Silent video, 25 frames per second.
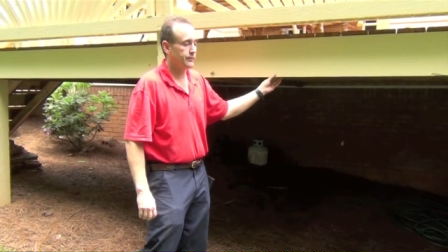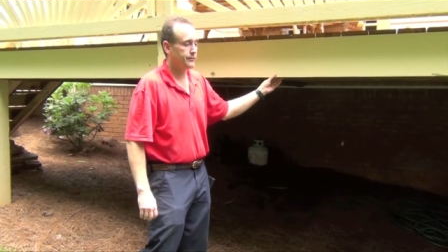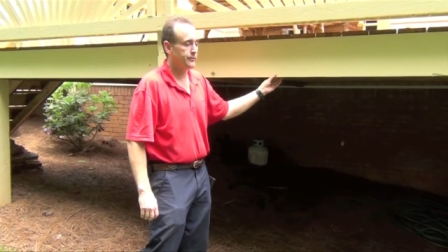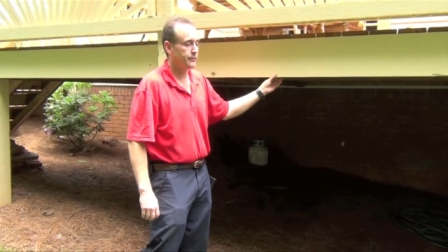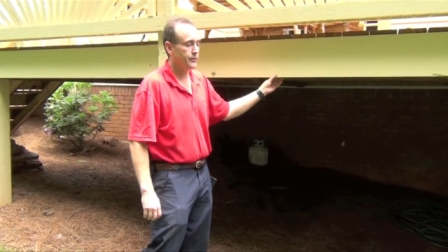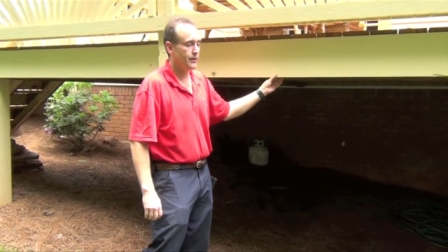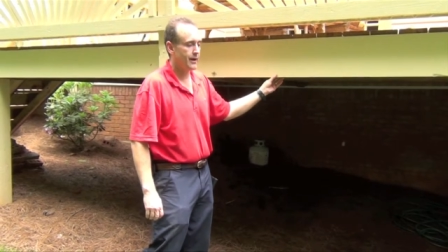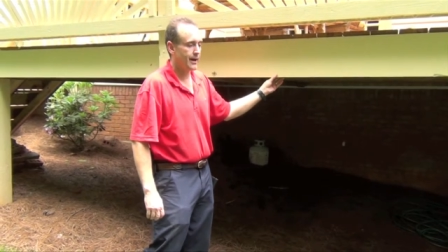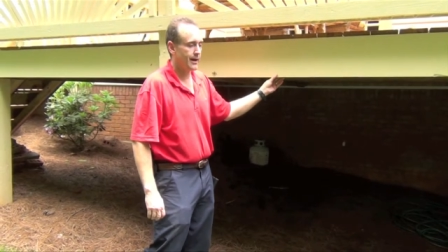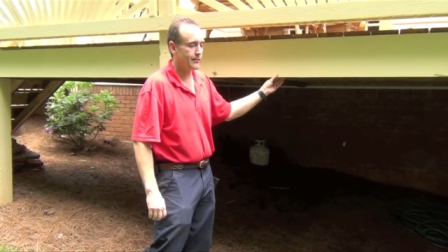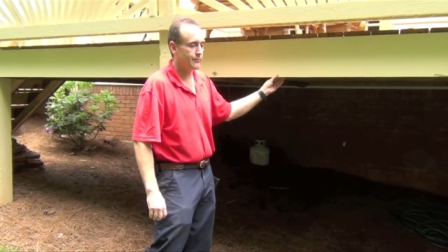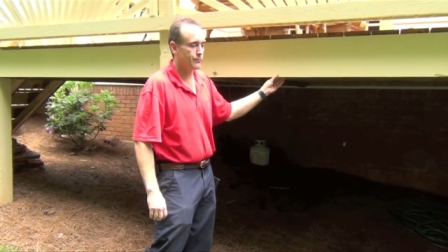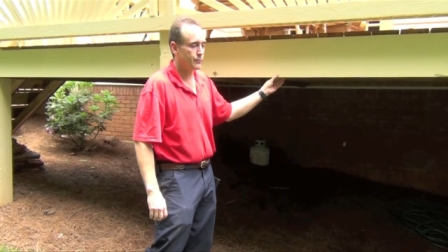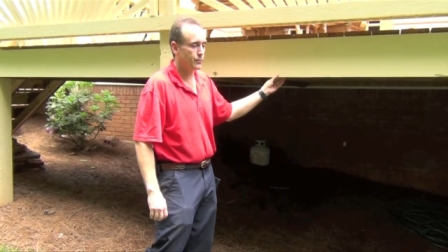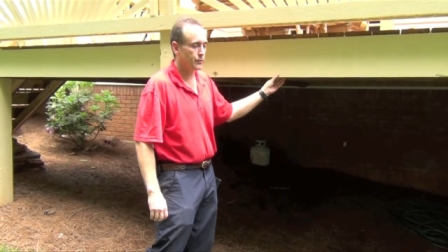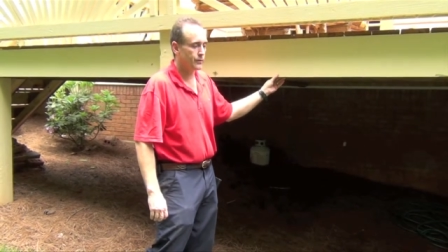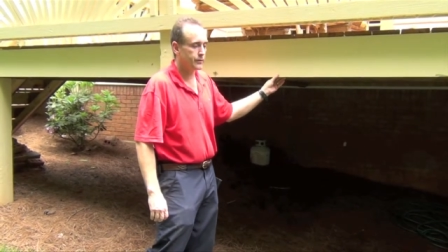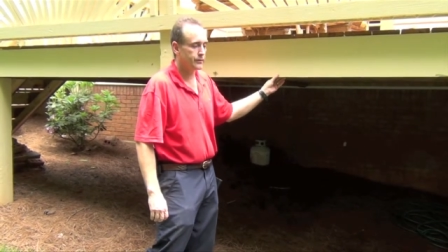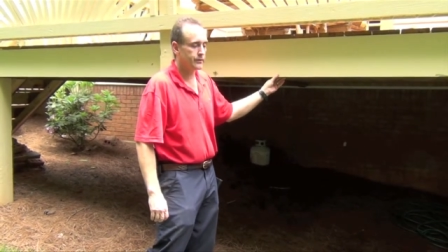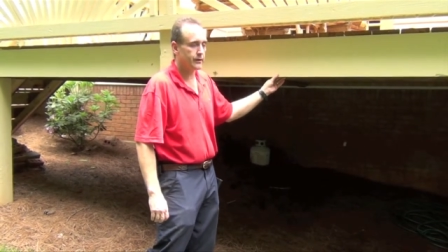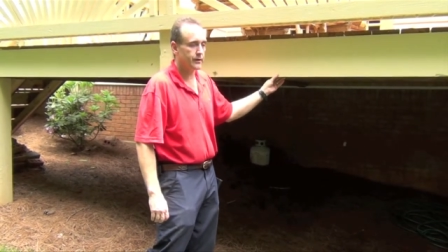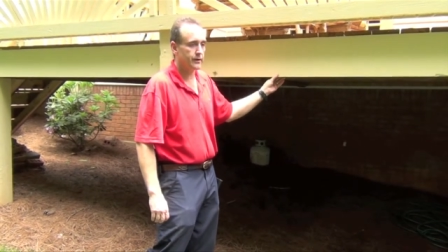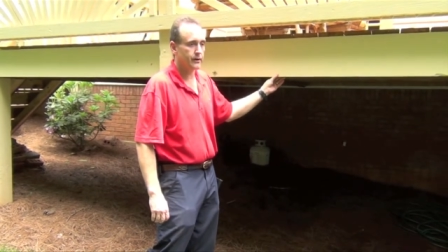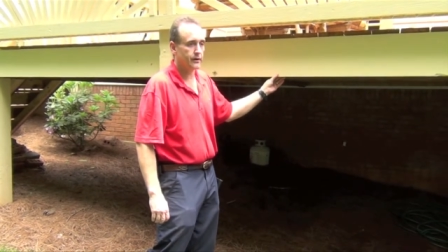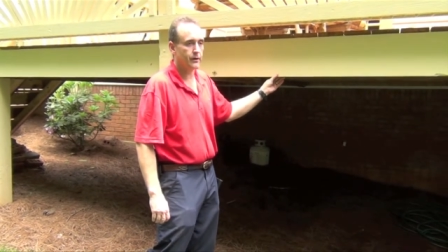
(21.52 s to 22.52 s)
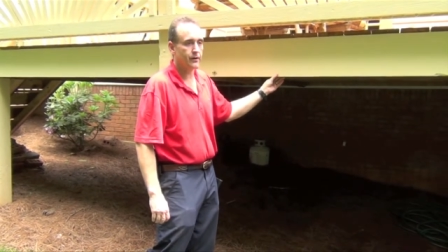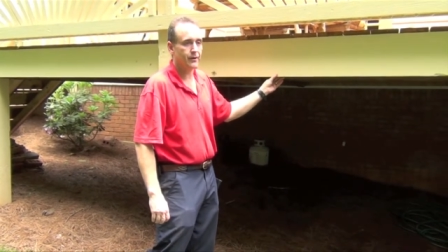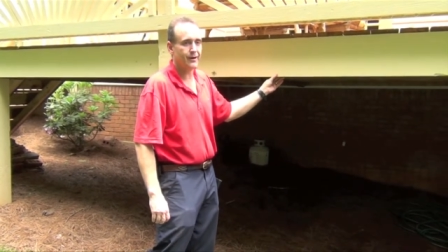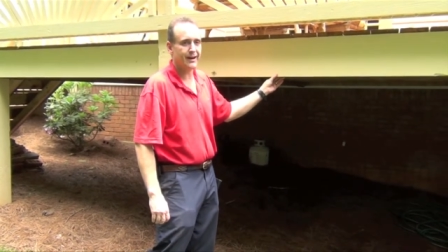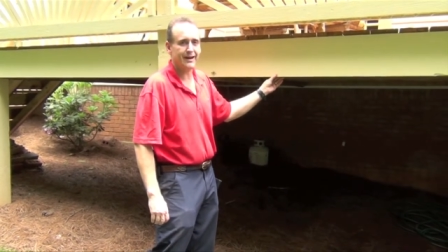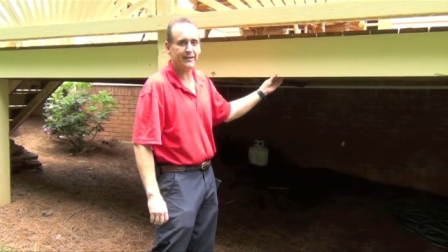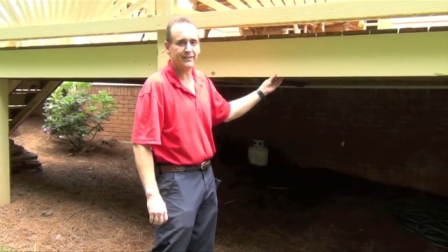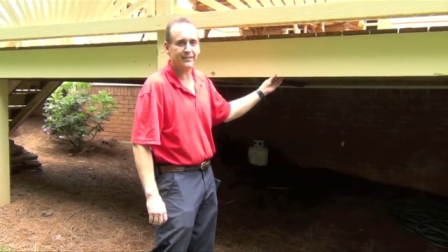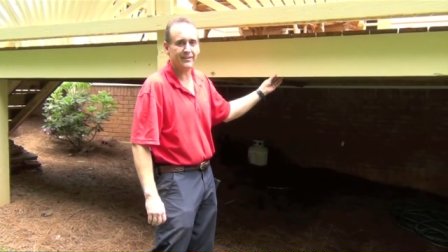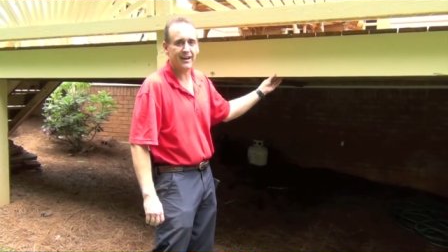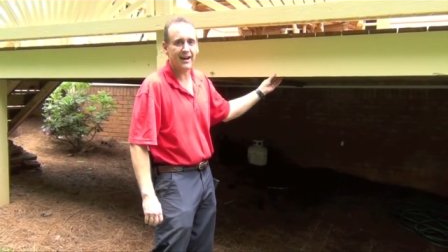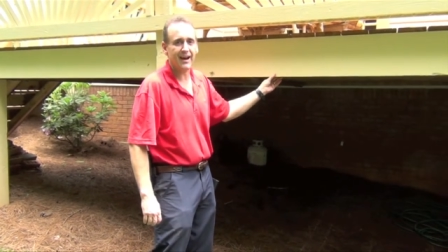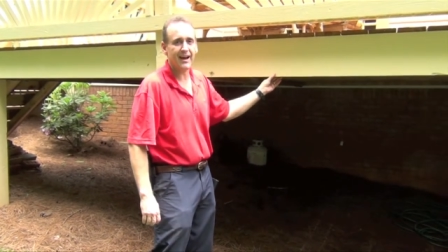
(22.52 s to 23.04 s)
if you have wood to
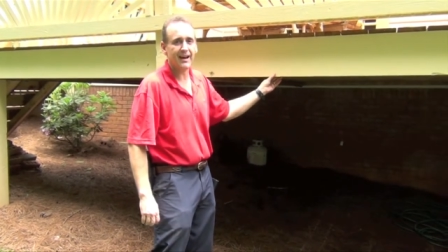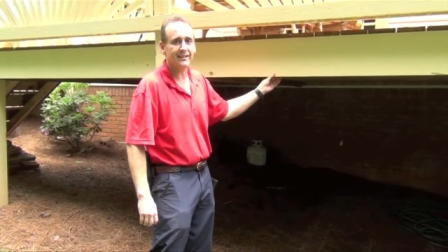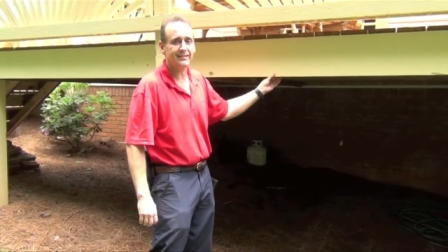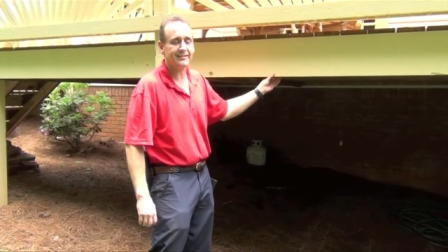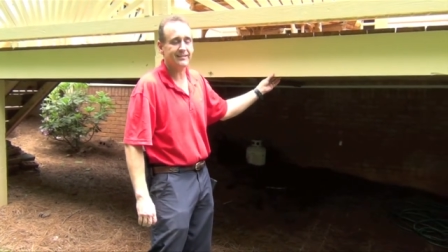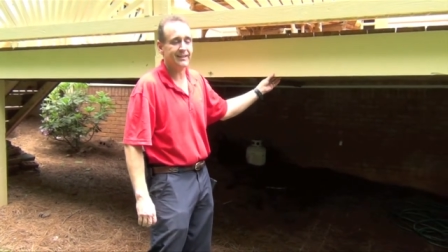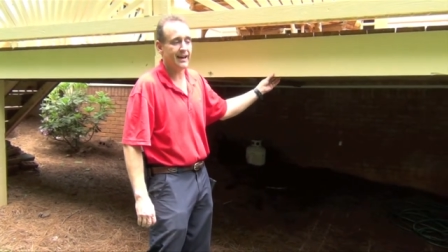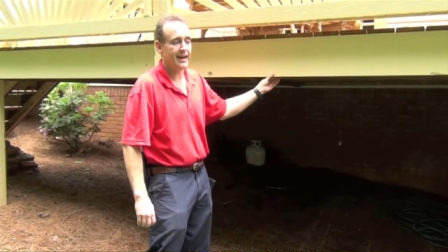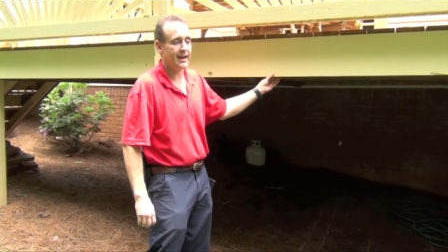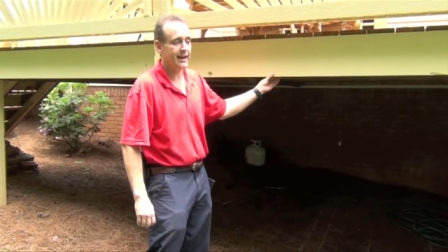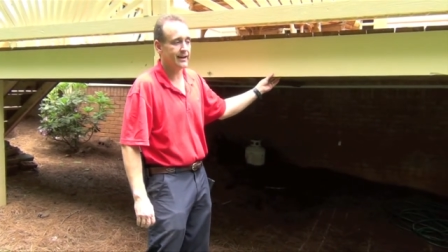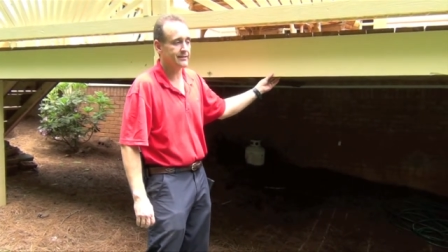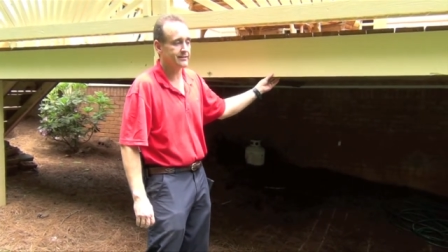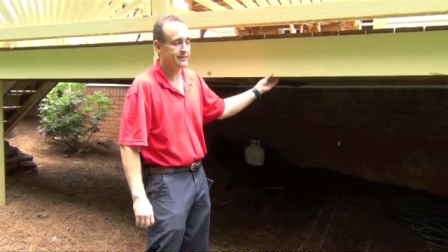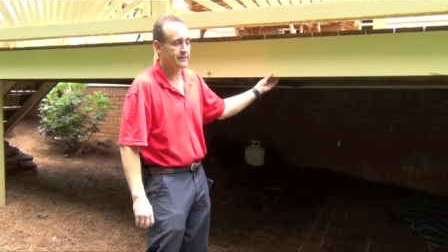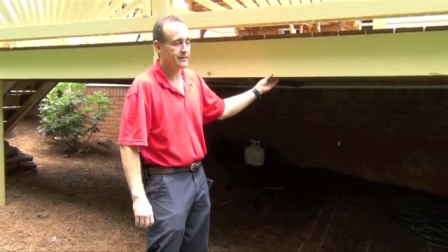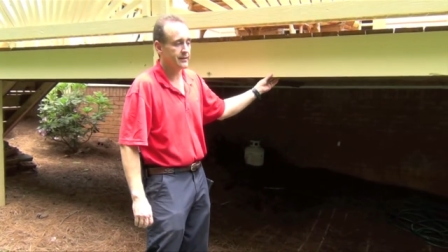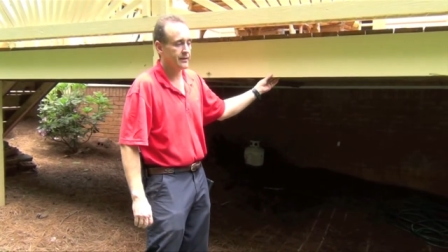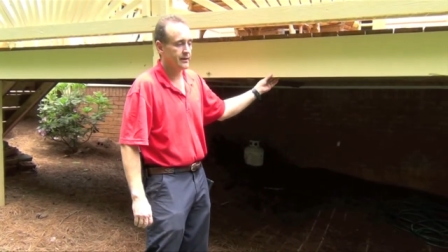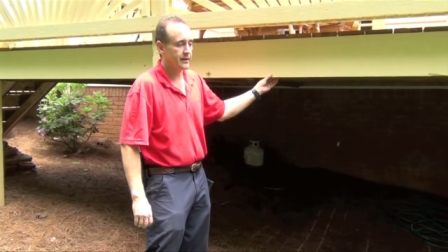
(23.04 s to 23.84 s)
ground contact,